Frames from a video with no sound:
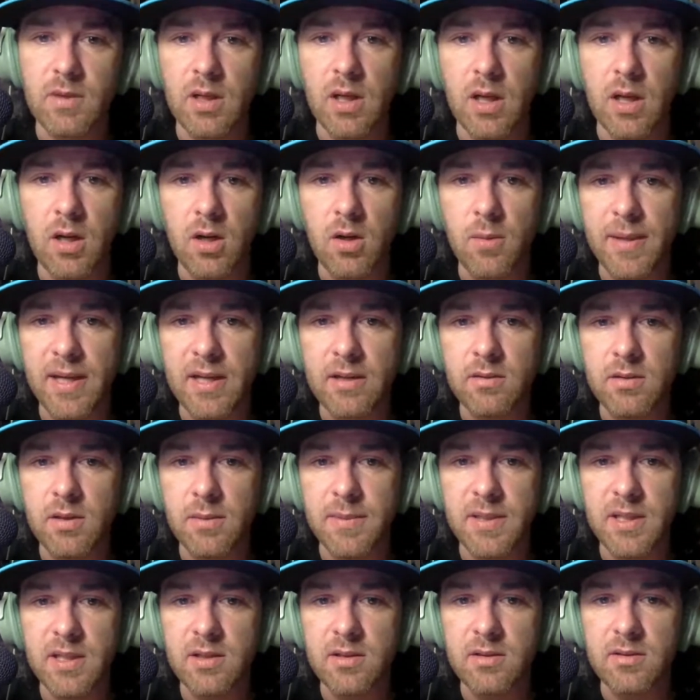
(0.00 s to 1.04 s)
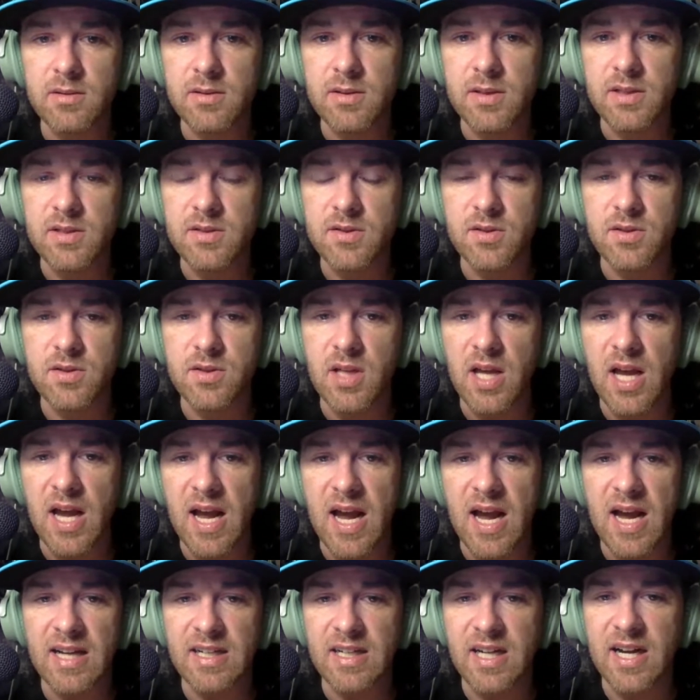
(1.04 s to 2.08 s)
I don't know, man. I mean, it's just
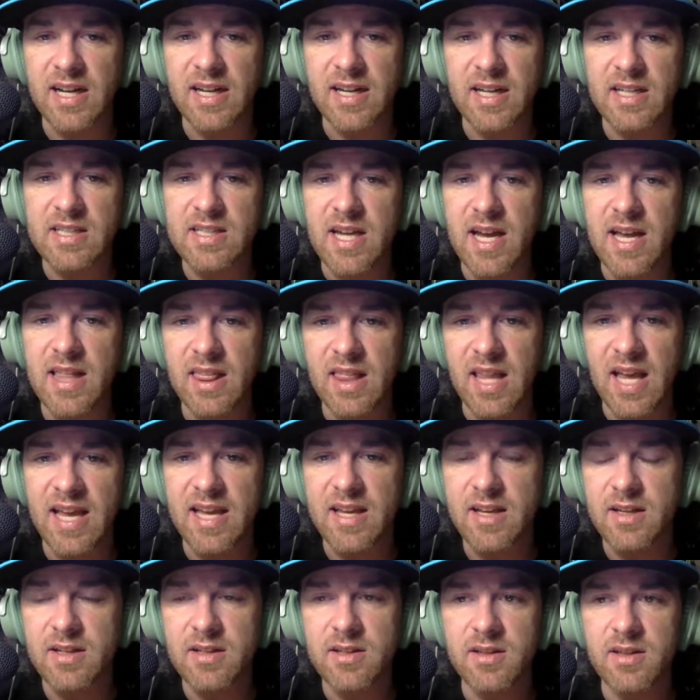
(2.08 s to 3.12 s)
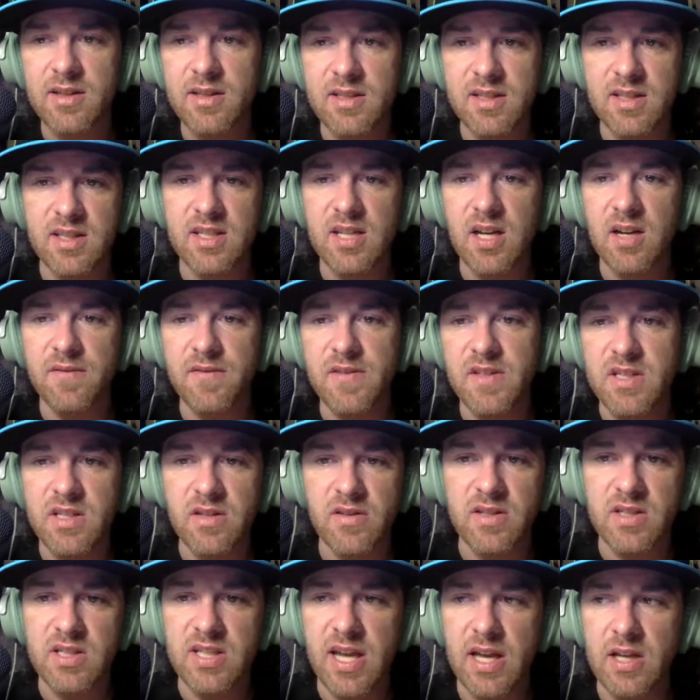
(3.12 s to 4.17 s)
I guess I like the toughness
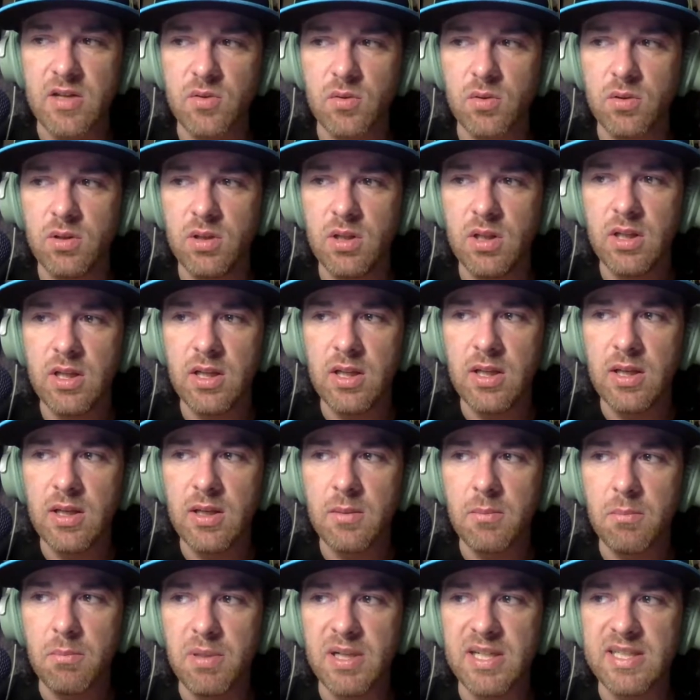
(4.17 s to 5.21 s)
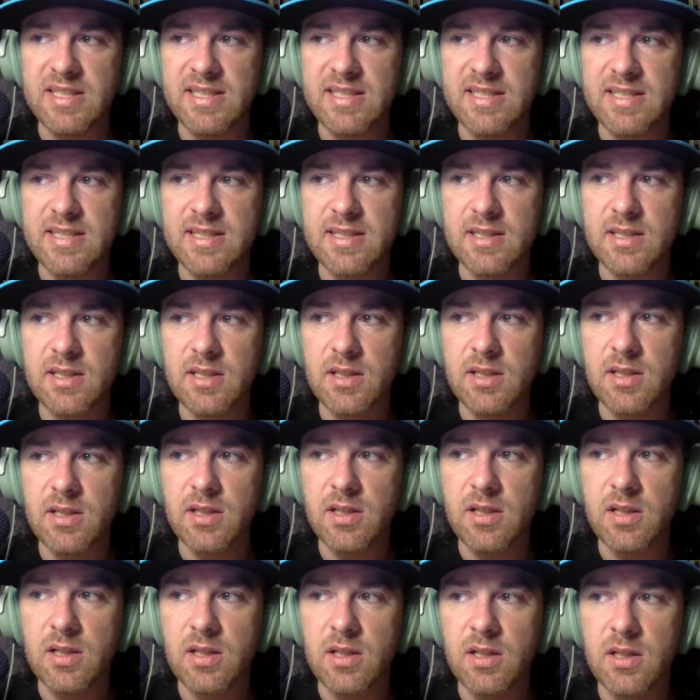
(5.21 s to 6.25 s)
of the schedule, but
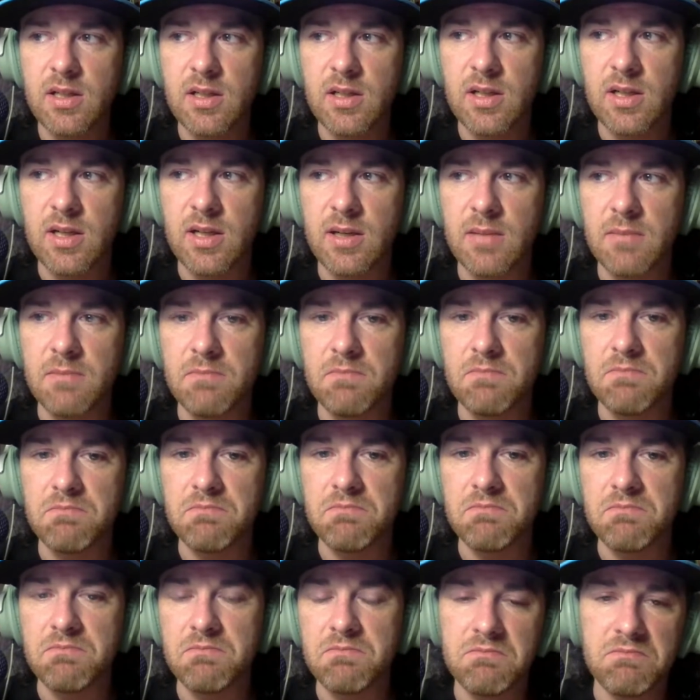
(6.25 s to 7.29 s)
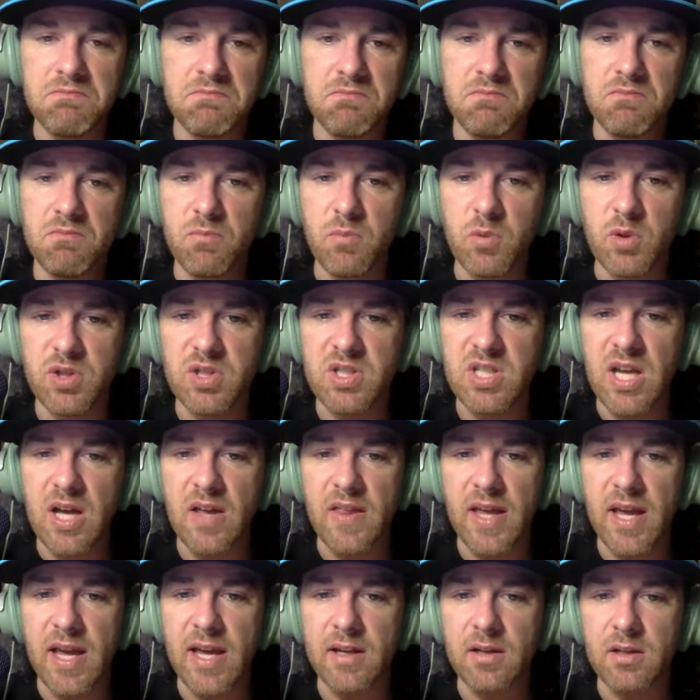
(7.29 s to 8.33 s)
we'll just see
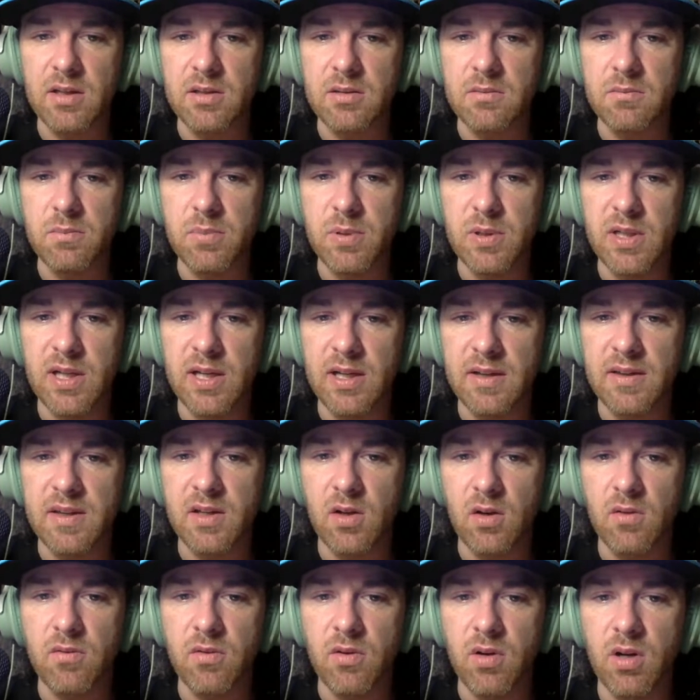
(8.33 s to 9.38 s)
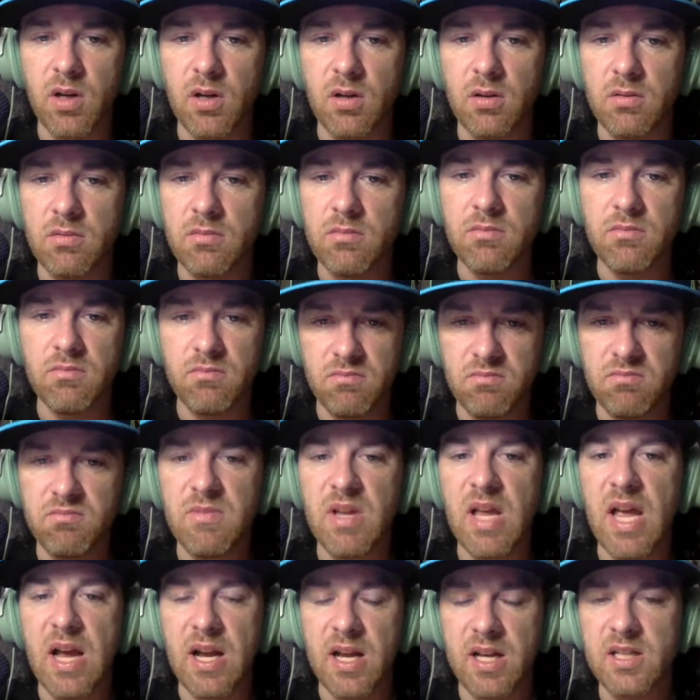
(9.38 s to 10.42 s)
how they handle it. But I think overall,
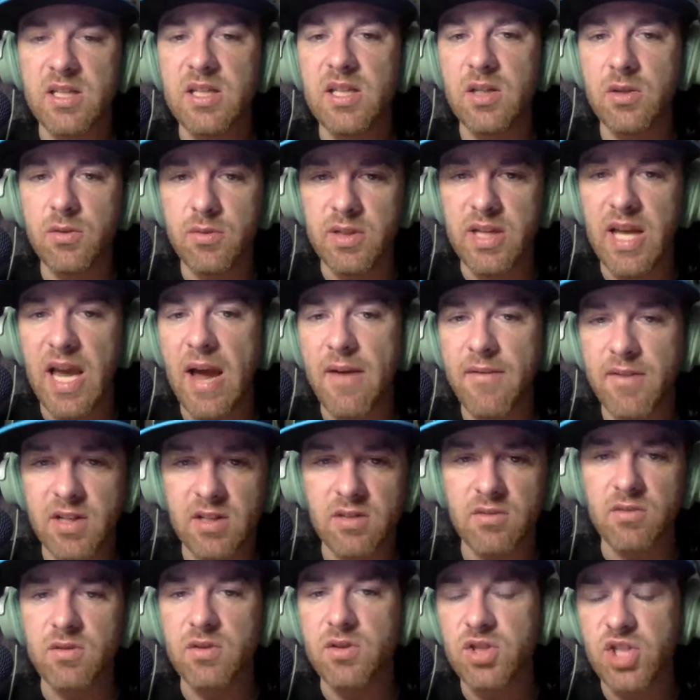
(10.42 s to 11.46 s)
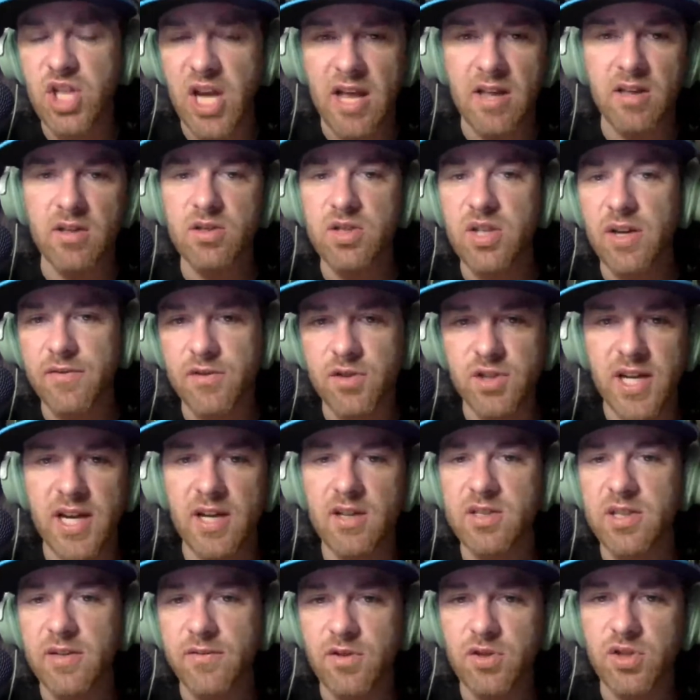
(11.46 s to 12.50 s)
continually having challenge after
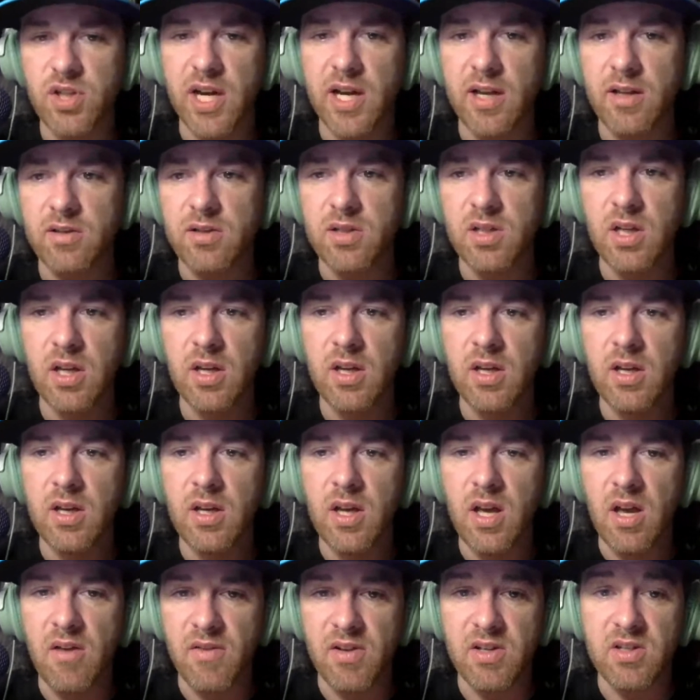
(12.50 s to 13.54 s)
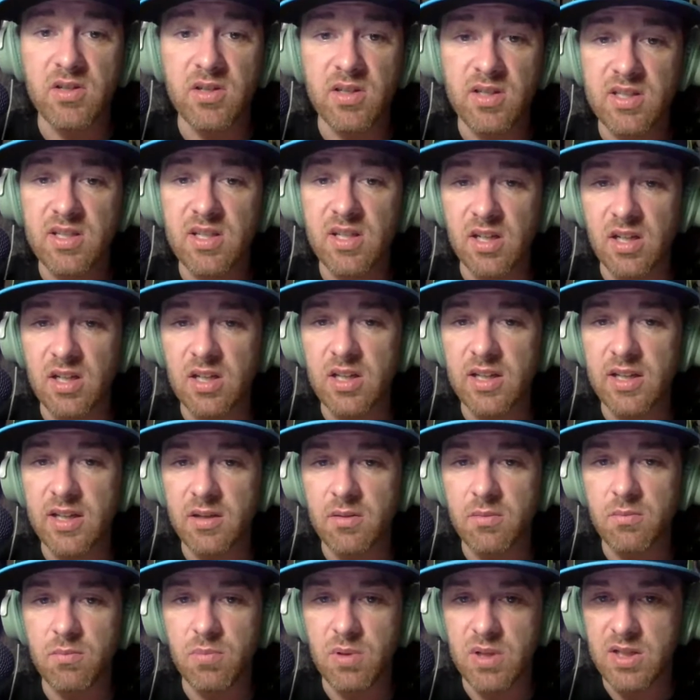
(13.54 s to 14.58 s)
challenge after challenge, eventually it's going to
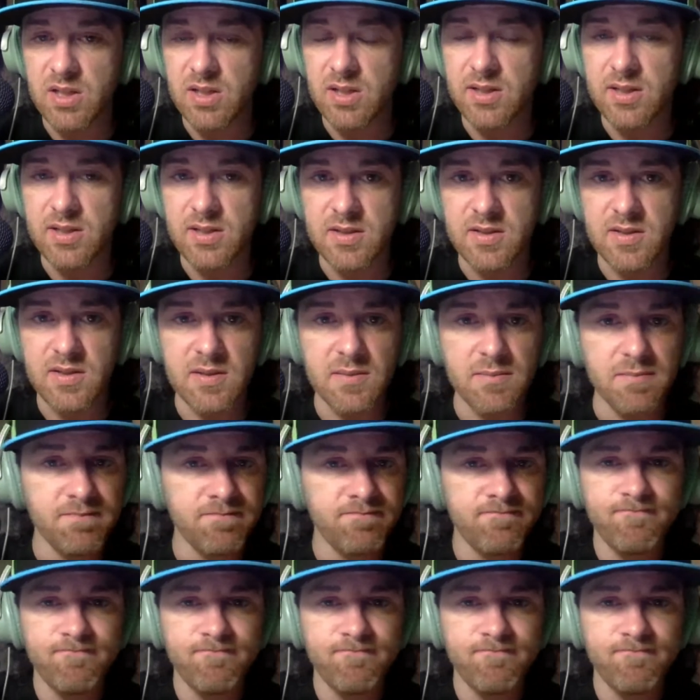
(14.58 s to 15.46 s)
click because